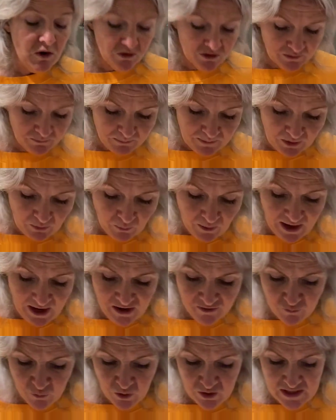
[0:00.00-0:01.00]
Be aware
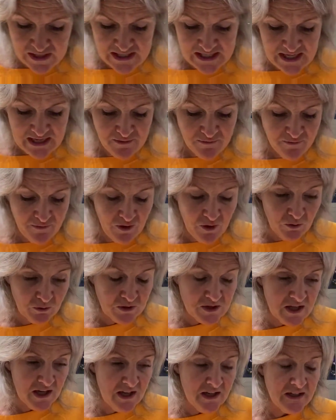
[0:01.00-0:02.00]
of what your
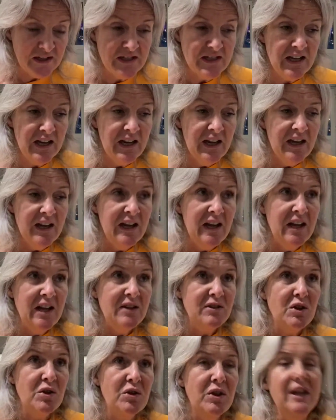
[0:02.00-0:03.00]
default. And
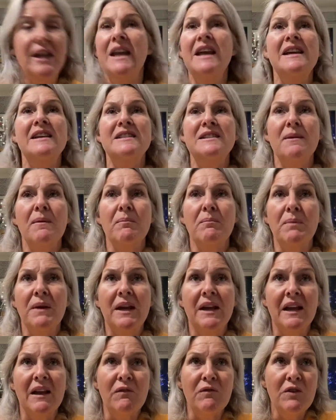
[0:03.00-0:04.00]
the thing is,
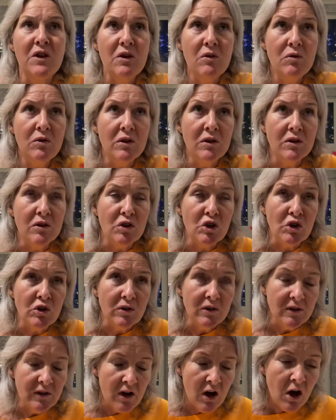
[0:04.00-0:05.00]
if you
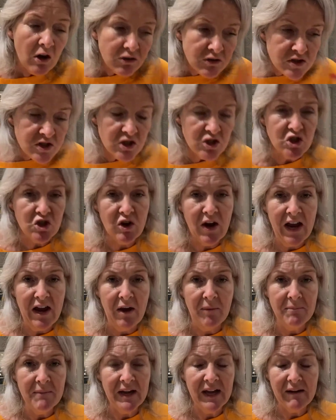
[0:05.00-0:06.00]
concentrate
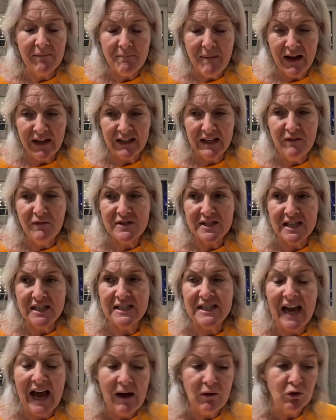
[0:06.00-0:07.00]
on magnificent
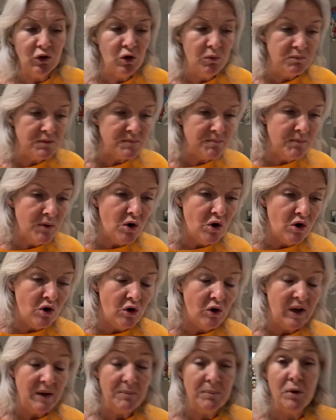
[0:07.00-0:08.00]
outcomes
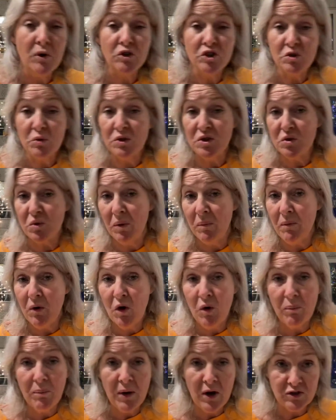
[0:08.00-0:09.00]
more, it puts you into a
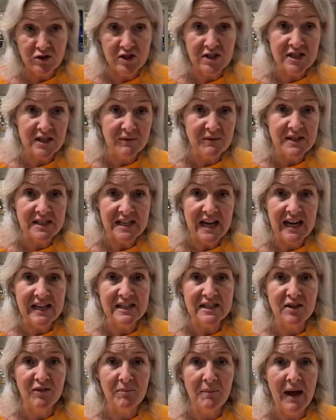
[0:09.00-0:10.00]
more positive
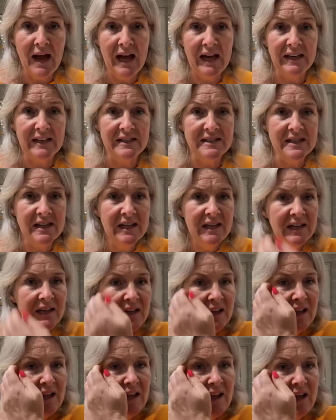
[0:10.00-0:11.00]
state of mind.
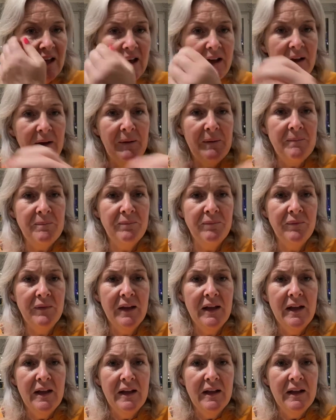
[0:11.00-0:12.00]

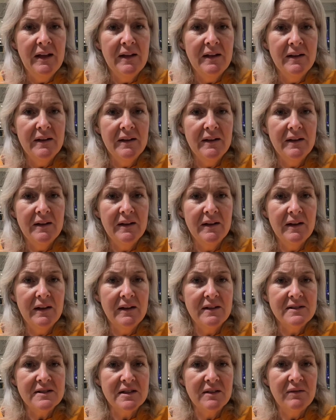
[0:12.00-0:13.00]

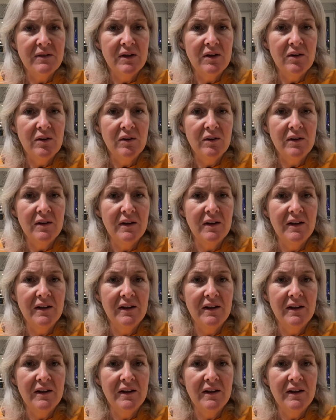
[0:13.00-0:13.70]
Let's have a look.